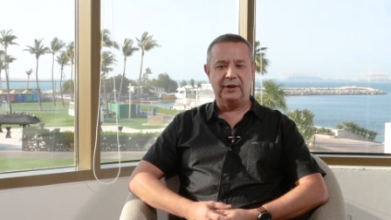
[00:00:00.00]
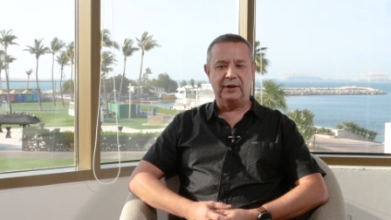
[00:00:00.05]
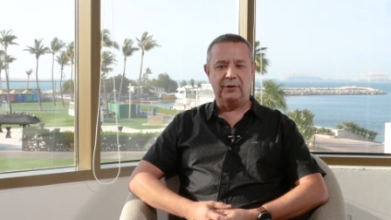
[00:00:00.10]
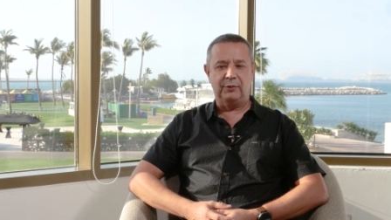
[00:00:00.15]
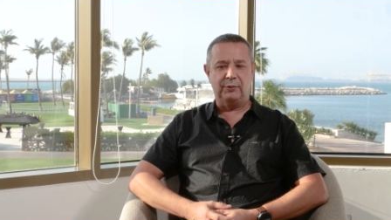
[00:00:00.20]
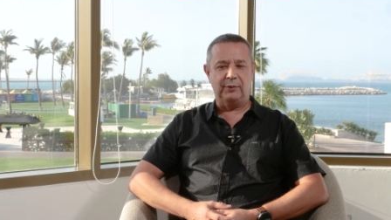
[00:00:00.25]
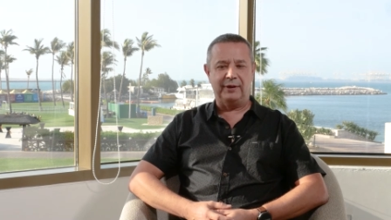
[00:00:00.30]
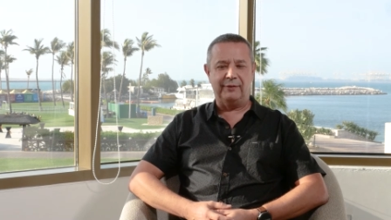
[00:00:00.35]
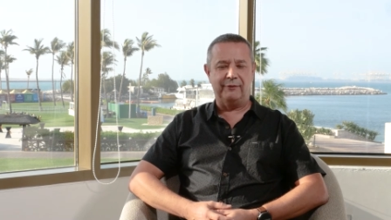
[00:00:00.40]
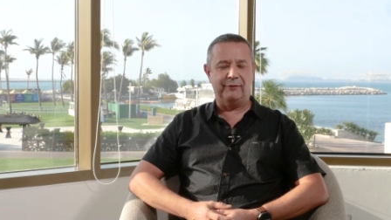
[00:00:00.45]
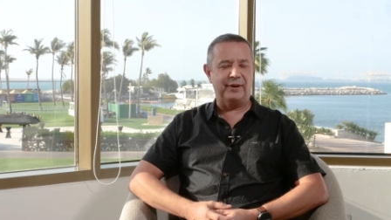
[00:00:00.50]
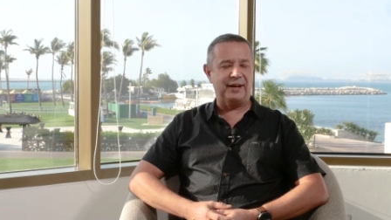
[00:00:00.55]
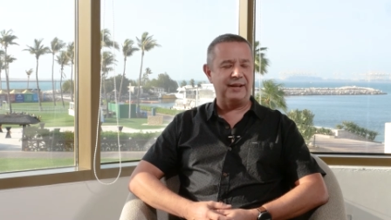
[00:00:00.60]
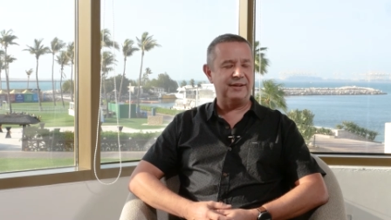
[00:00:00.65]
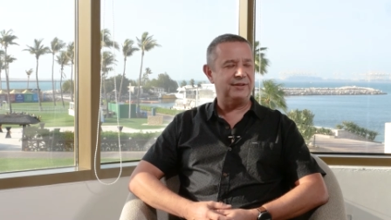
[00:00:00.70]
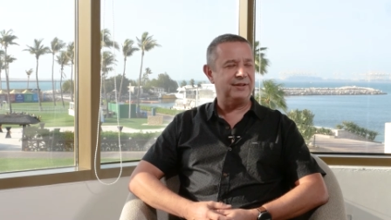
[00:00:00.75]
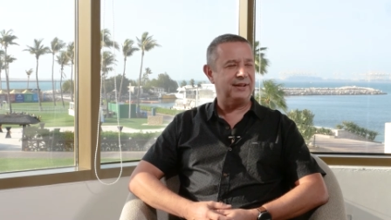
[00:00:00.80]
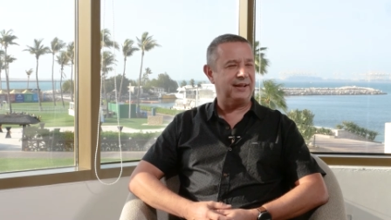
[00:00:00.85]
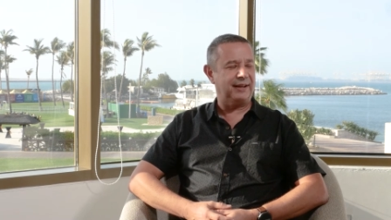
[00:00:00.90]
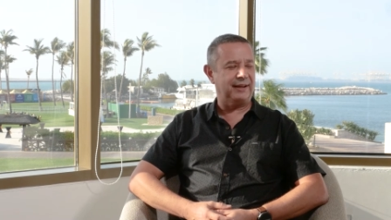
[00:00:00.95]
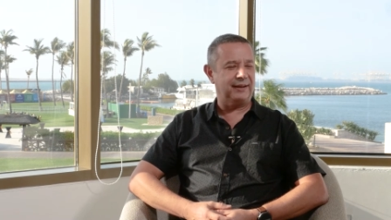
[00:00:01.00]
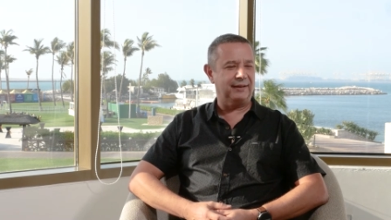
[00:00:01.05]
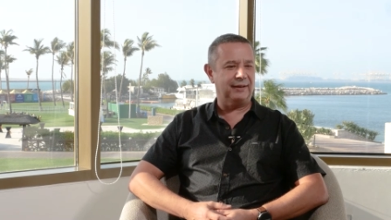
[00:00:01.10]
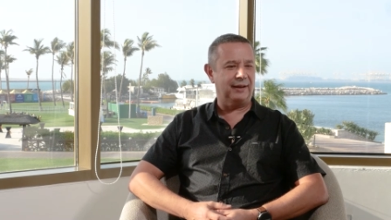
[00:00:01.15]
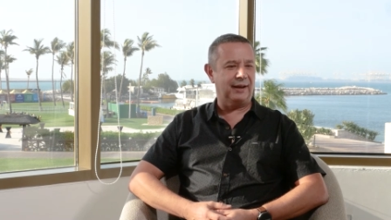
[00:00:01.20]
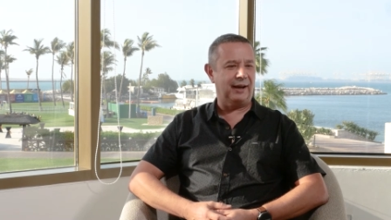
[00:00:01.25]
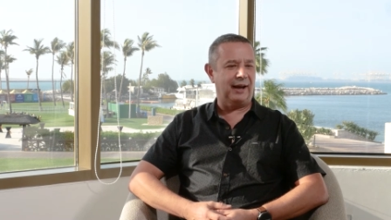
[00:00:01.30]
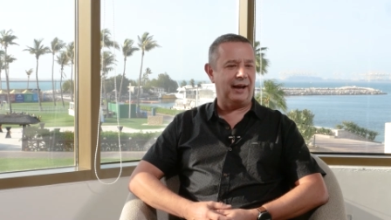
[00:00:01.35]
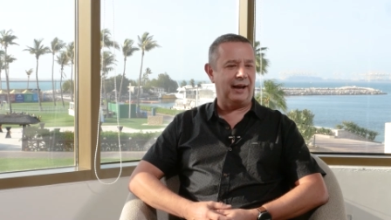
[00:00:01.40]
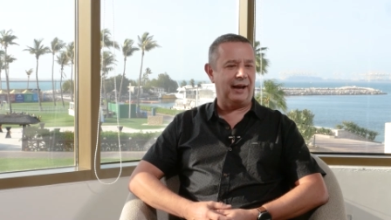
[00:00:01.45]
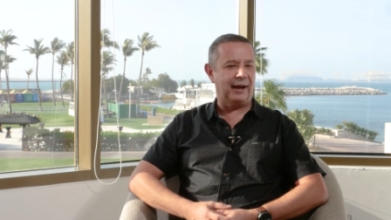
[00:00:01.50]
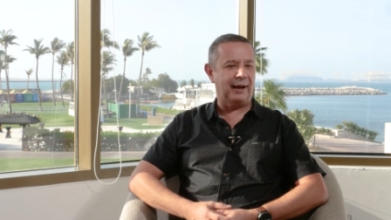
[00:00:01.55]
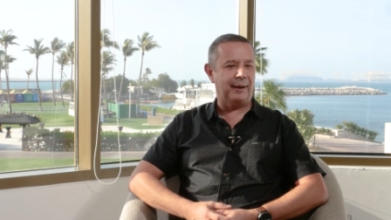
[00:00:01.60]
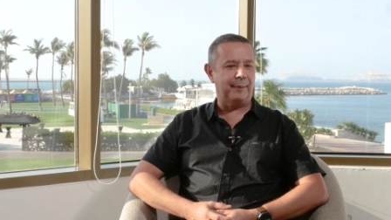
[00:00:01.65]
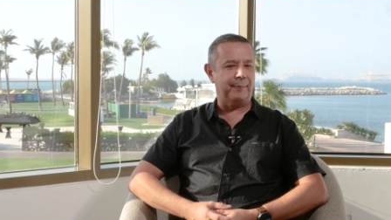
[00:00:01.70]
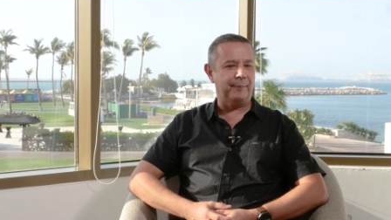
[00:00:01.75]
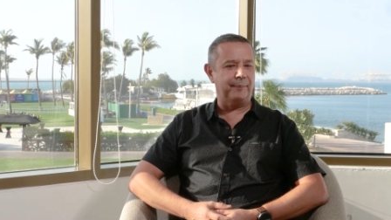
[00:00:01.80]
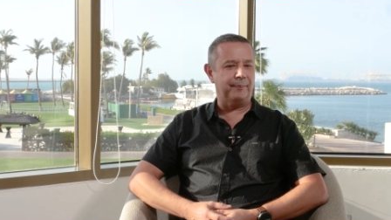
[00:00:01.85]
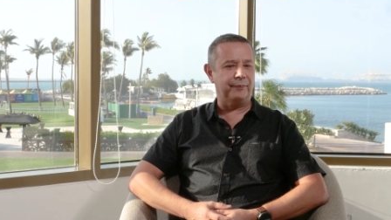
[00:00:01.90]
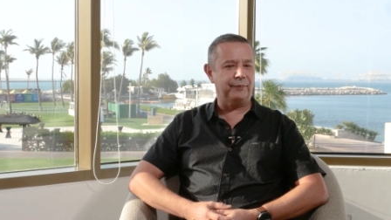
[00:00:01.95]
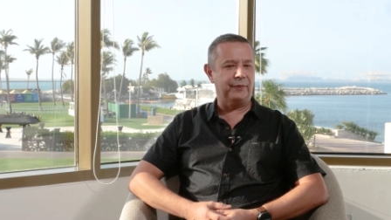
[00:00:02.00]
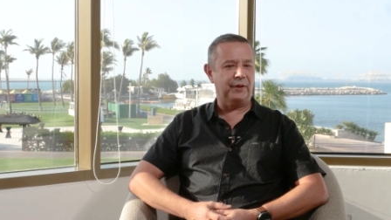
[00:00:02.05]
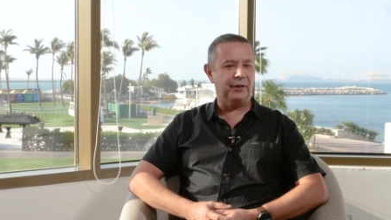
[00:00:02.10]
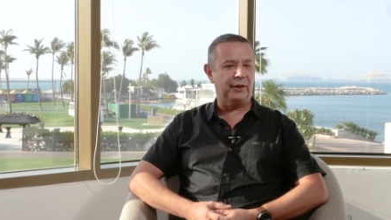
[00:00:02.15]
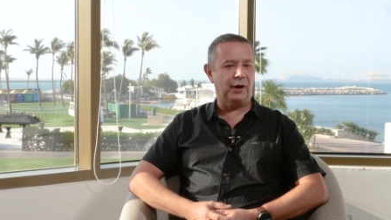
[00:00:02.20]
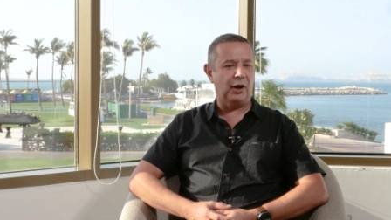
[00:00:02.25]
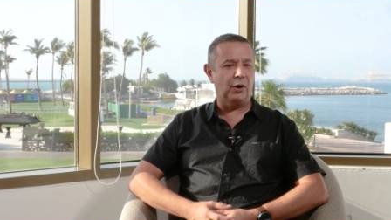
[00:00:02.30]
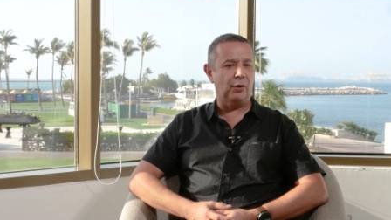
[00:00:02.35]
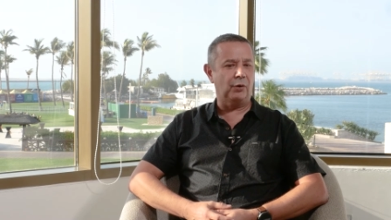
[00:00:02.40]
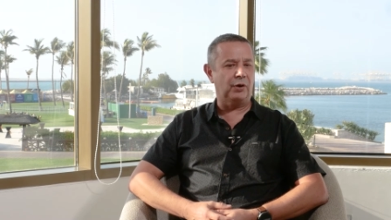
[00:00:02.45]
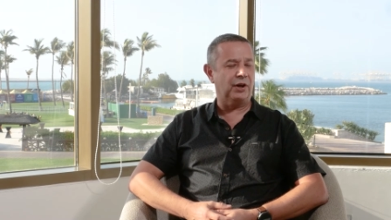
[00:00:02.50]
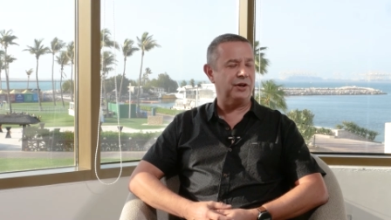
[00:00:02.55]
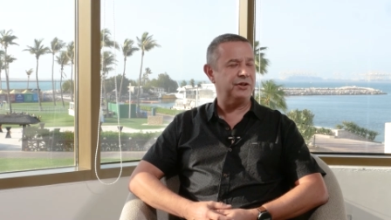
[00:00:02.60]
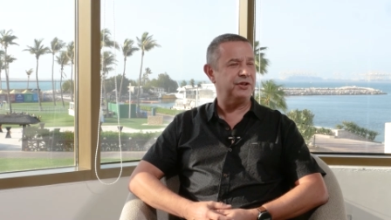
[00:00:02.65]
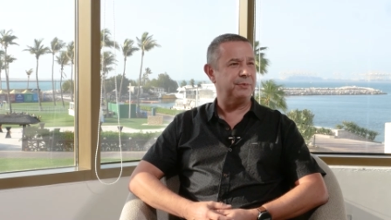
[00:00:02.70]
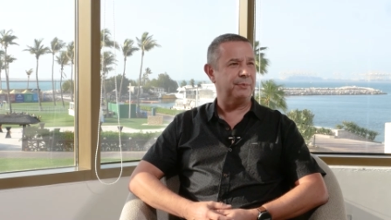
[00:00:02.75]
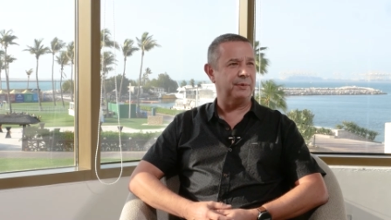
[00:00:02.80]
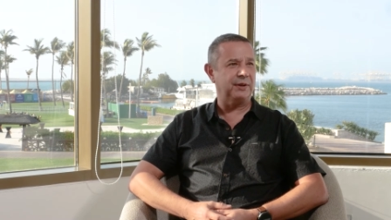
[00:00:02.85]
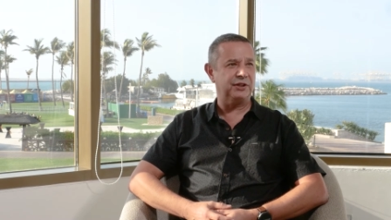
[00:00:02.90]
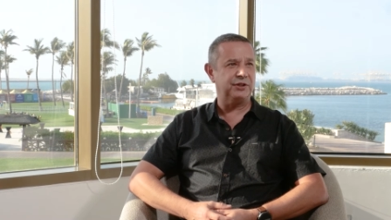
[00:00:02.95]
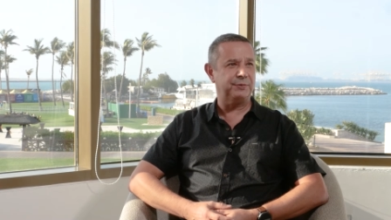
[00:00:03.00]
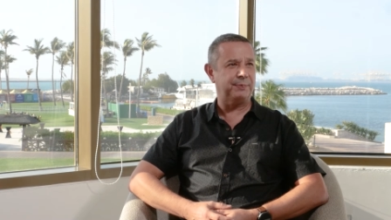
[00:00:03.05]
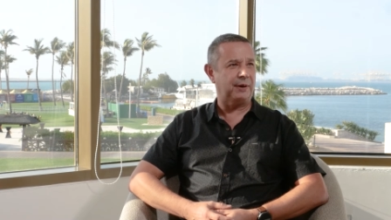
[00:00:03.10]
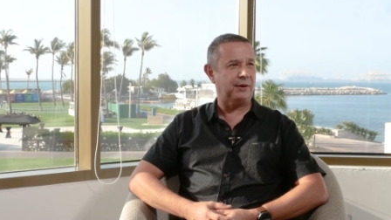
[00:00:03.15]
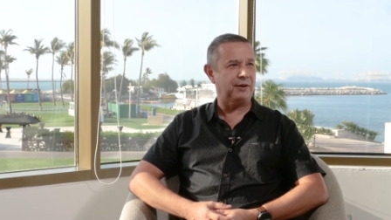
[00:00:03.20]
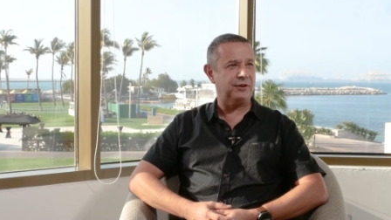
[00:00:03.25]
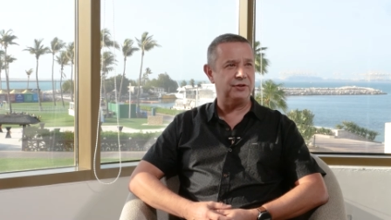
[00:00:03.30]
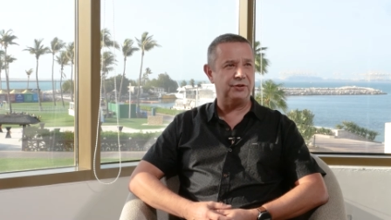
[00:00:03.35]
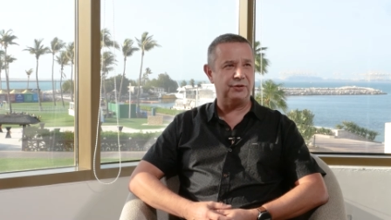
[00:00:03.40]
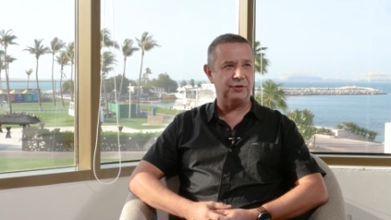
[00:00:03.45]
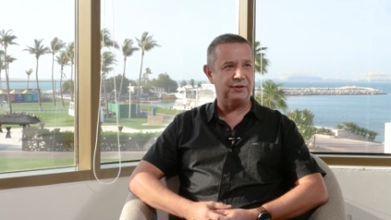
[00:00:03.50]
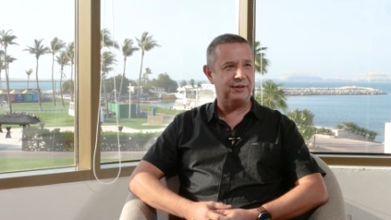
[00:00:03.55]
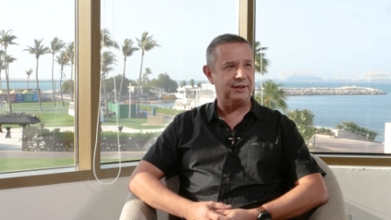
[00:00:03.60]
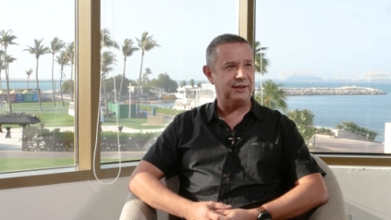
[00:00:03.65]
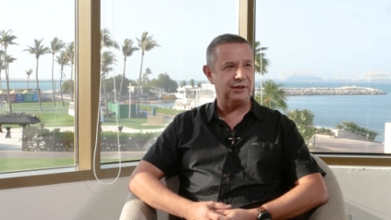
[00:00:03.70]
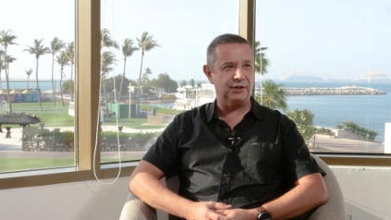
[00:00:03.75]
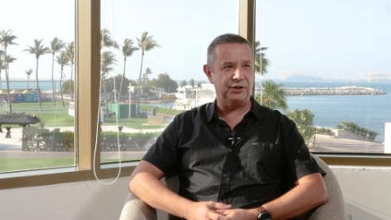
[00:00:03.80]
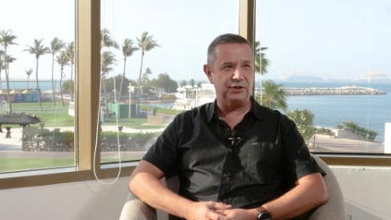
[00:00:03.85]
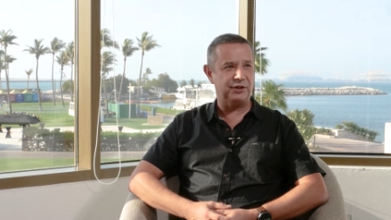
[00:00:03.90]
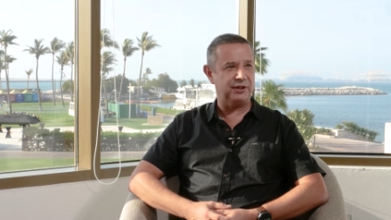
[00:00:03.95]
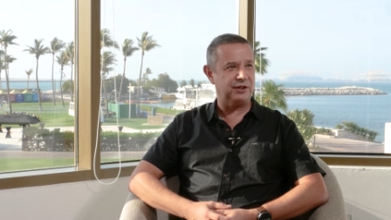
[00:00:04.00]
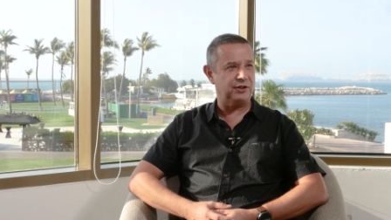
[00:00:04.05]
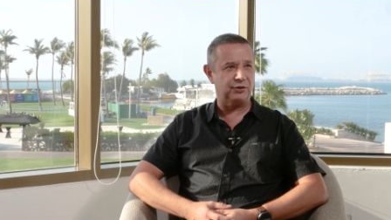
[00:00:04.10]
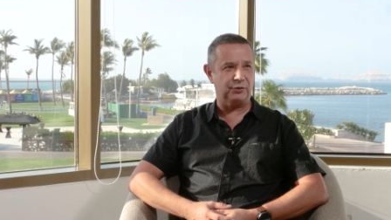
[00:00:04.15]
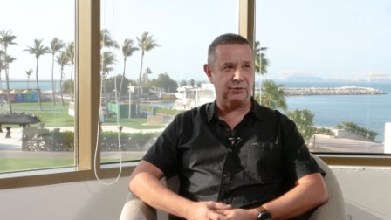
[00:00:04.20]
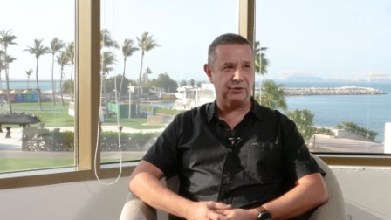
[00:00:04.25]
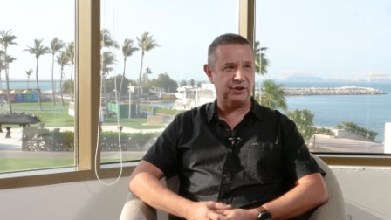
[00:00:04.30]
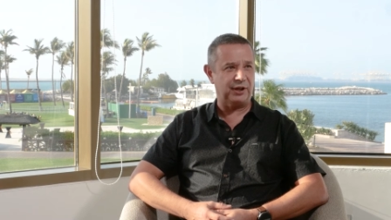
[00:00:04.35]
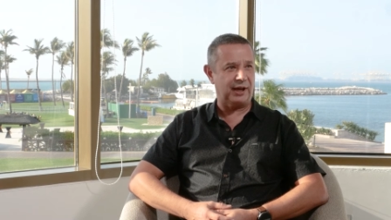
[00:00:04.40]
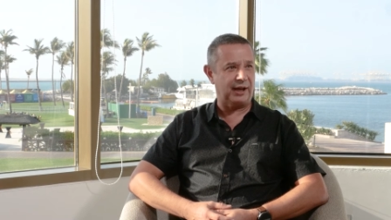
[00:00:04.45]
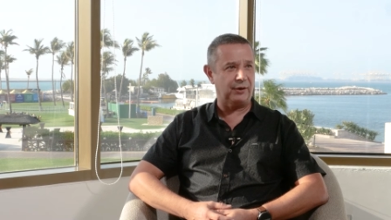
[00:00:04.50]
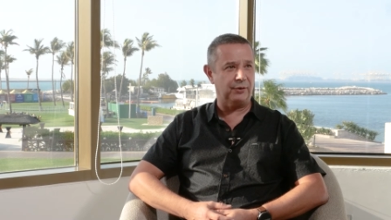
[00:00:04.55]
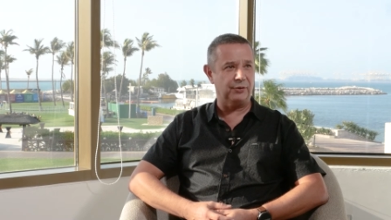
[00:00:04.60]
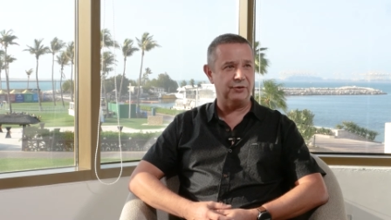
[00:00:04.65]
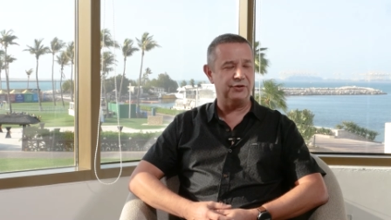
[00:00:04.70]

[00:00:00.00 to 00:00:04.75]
reinventing the whole customer experience through digital channels,